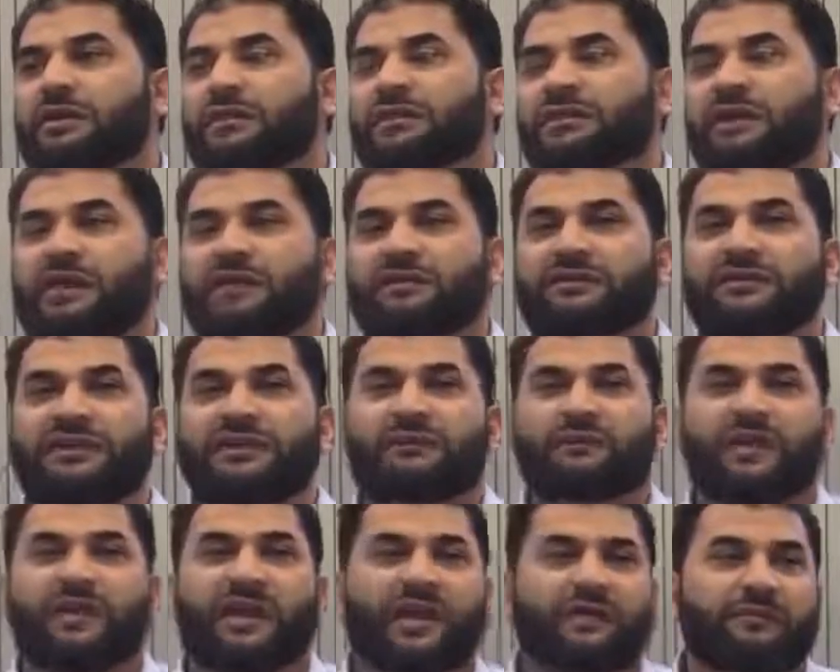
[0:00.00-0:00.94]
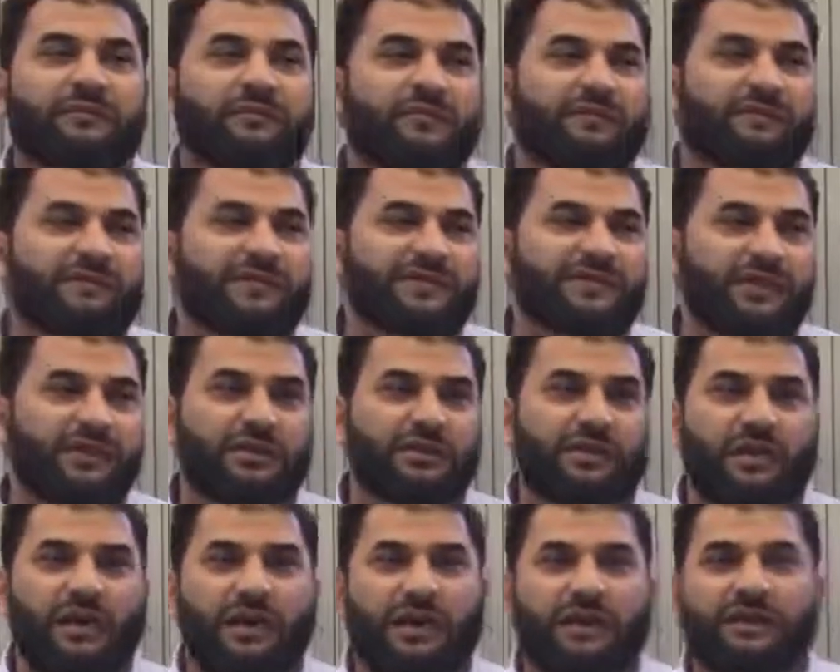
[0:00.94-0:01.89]
Salahuddin became
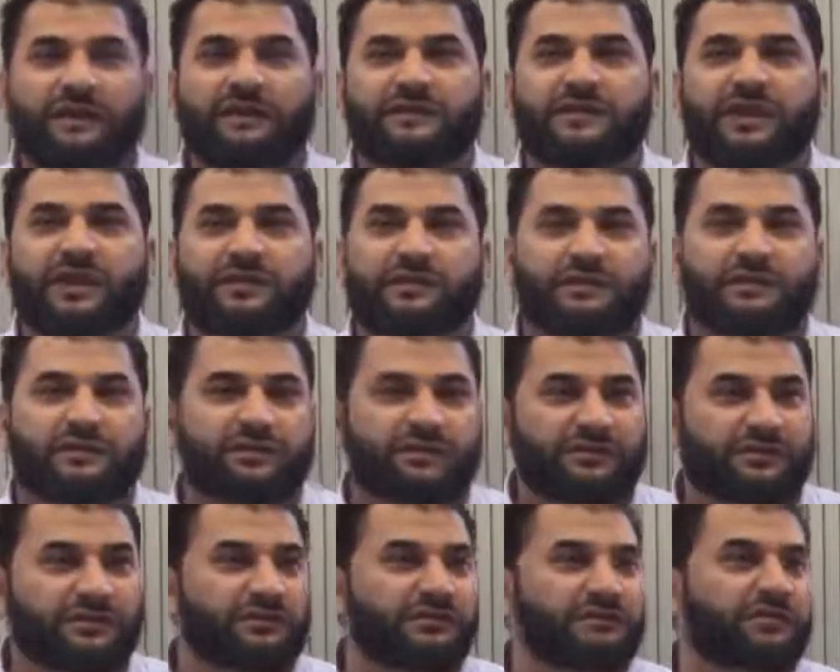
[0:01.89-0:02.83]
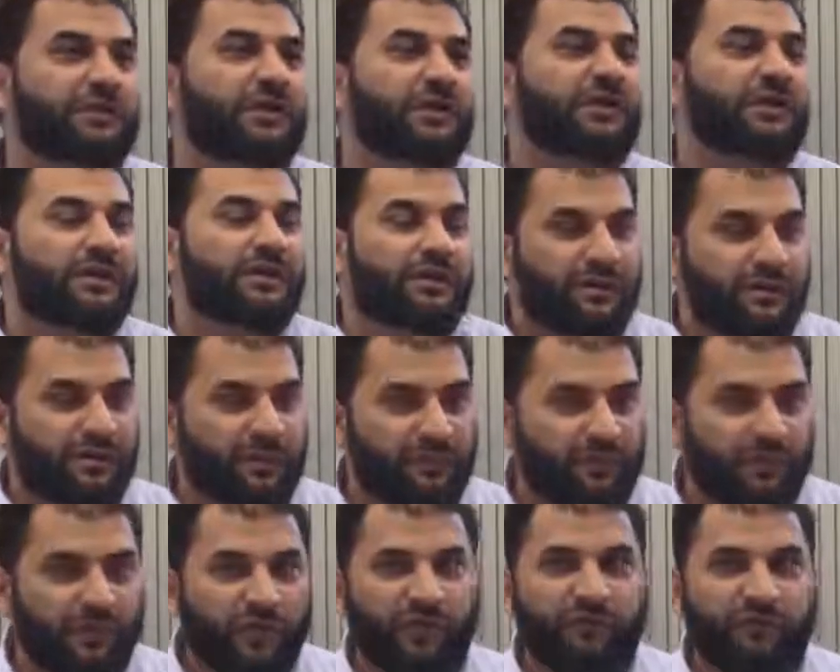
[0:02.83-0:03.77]
vizier, and he starts to
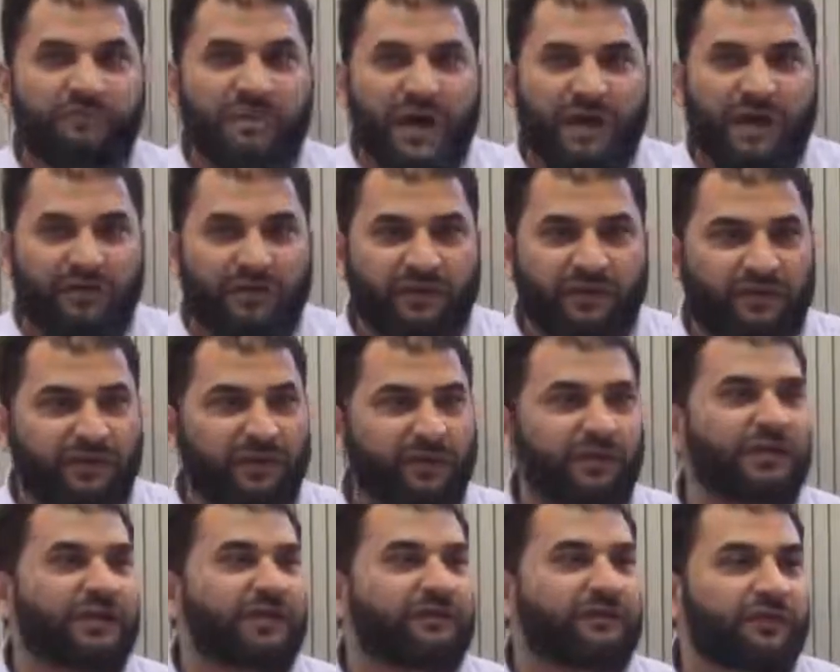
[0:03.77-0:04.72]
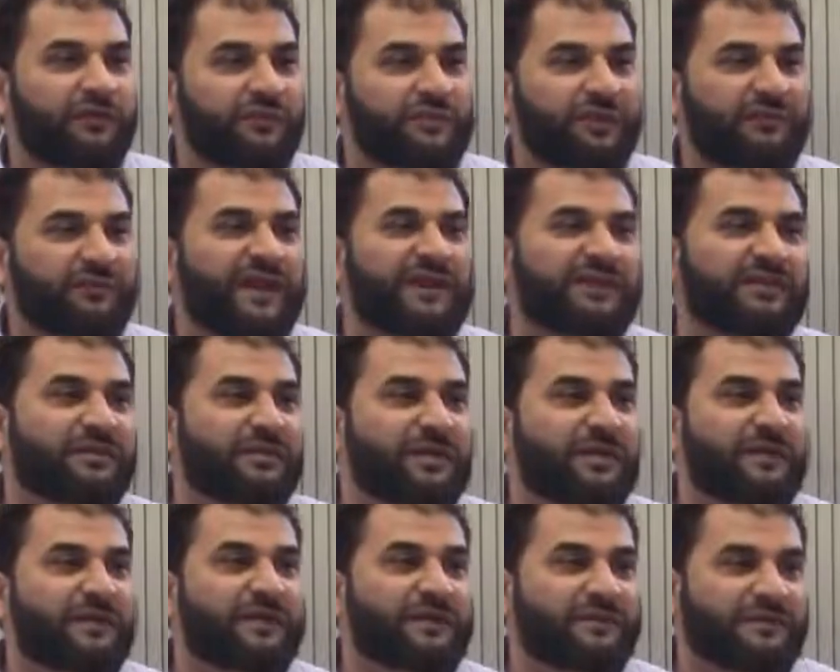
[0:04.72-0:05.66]
remove power slowly from the
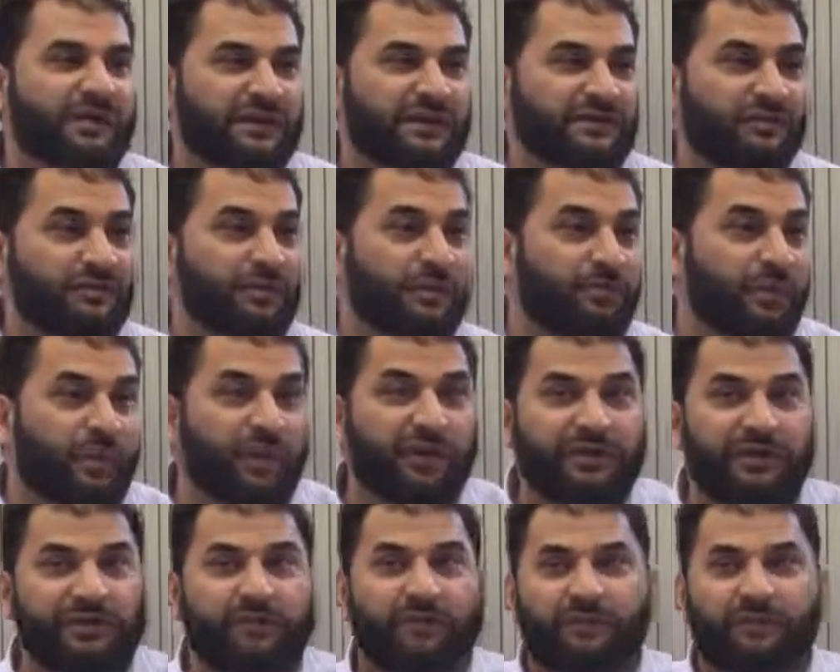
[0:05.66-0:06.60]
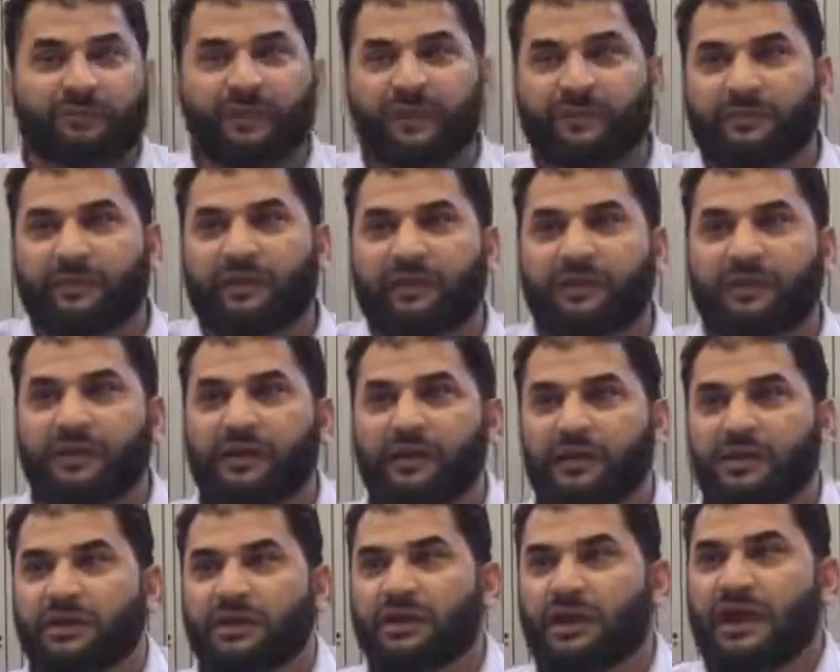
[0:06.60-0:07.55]
Fatimids. He starts to appoint his own people in
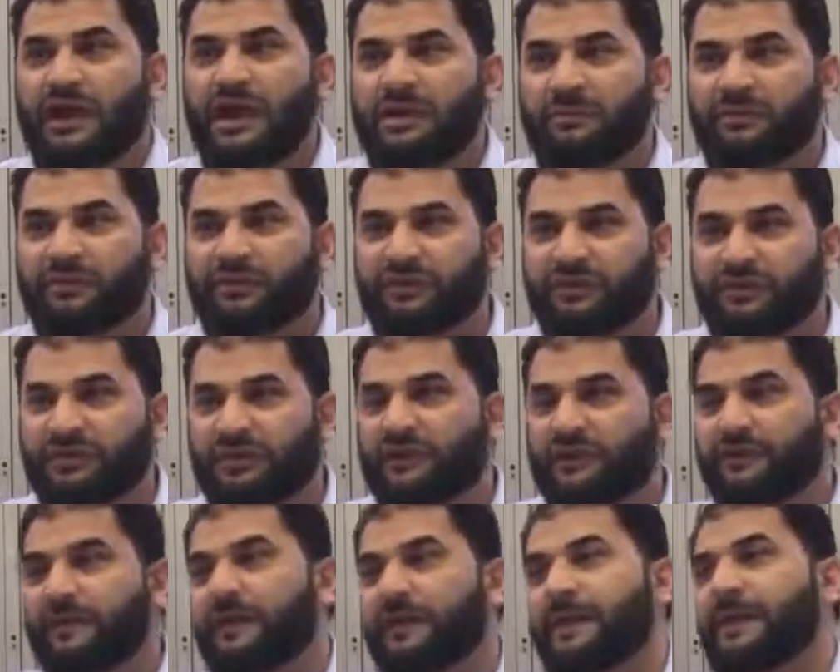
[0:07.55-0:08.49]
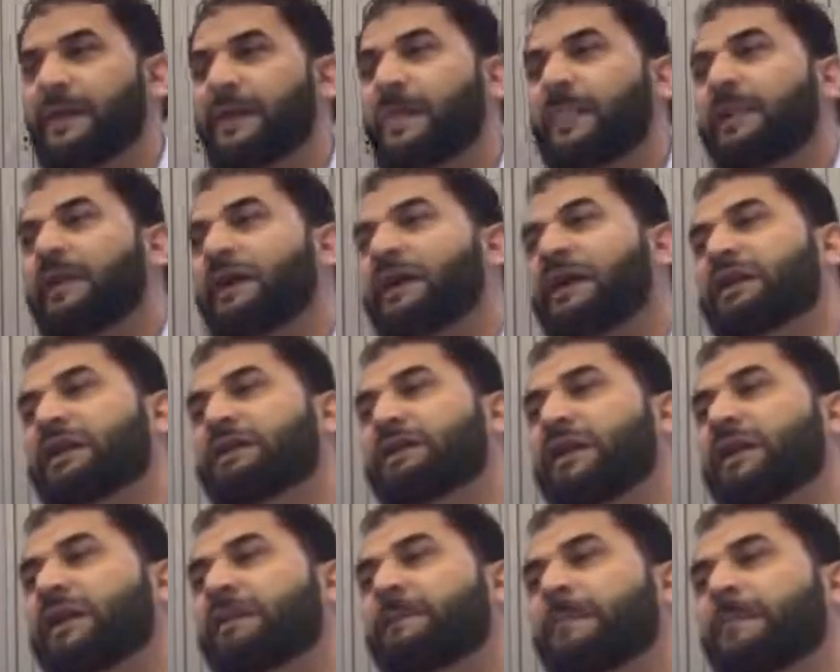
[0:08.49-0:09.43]
high positions. And
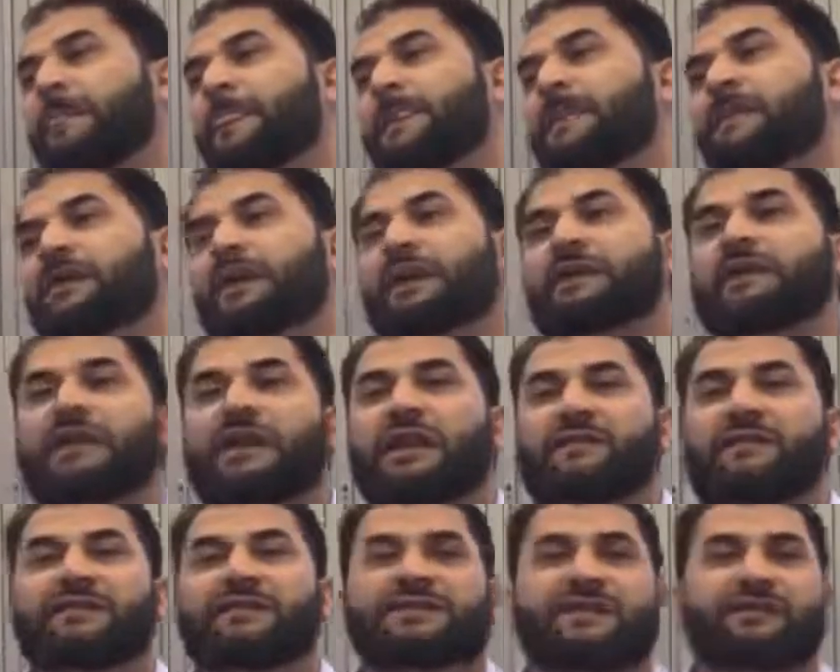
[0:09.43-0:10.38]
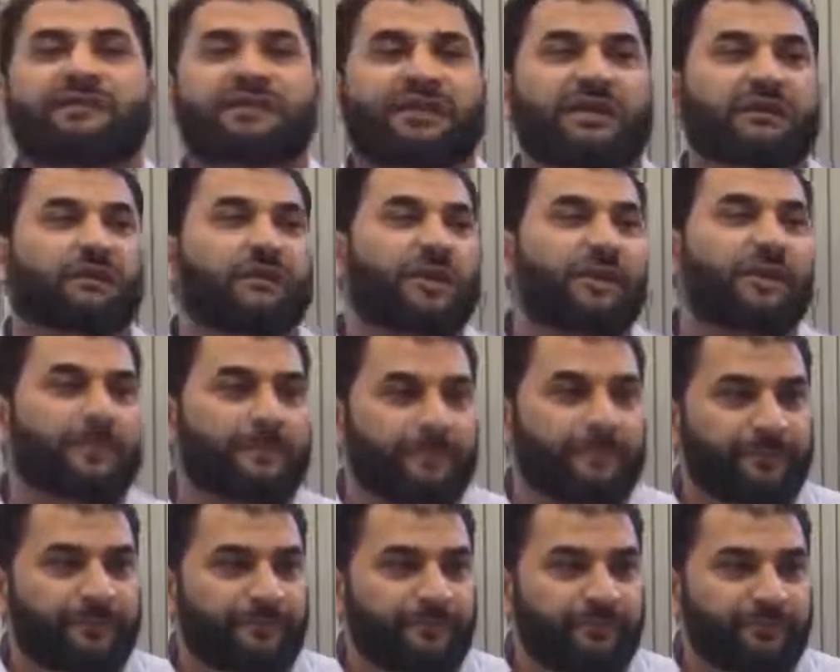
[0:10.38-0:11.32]
then in
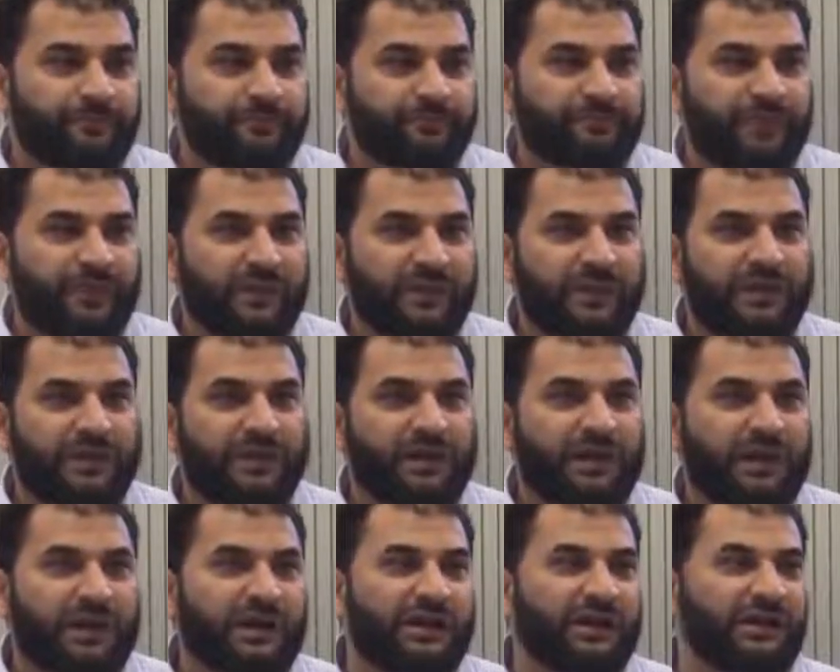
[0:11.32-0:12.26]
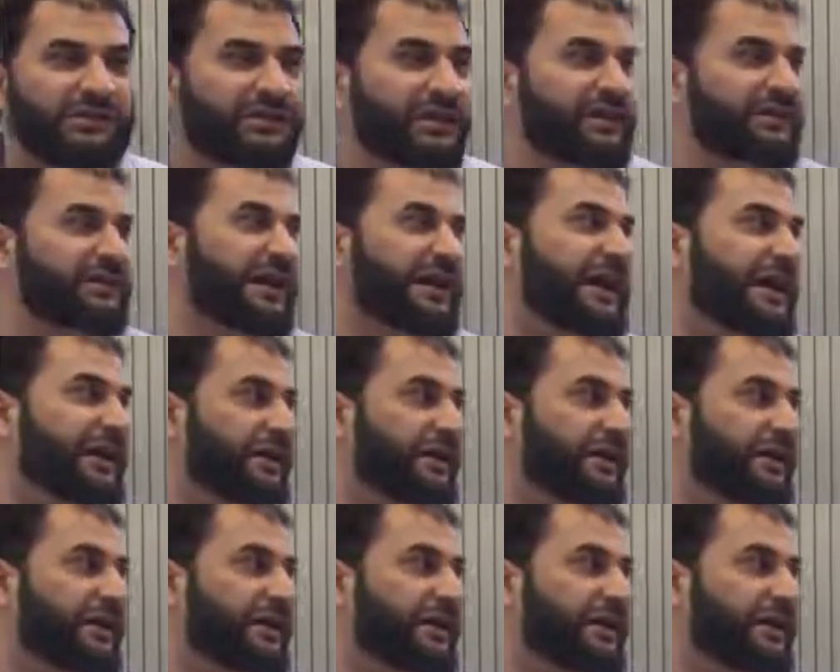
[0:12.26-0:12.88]
1171, Al-Adid